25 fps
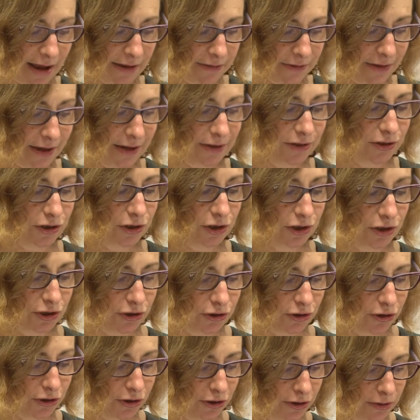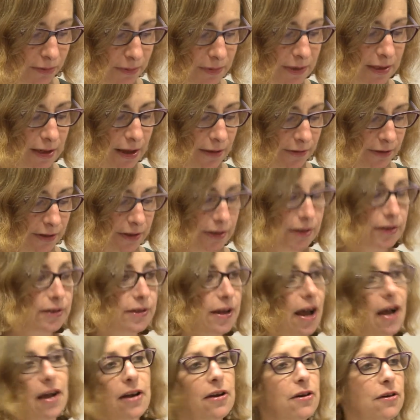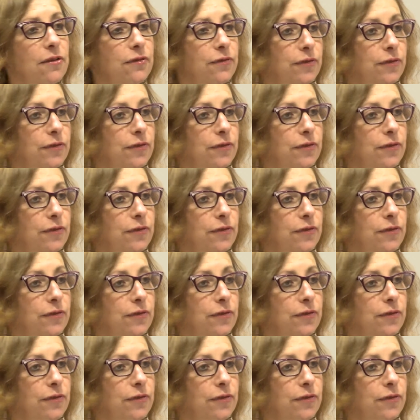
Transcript: and then disturbs the desire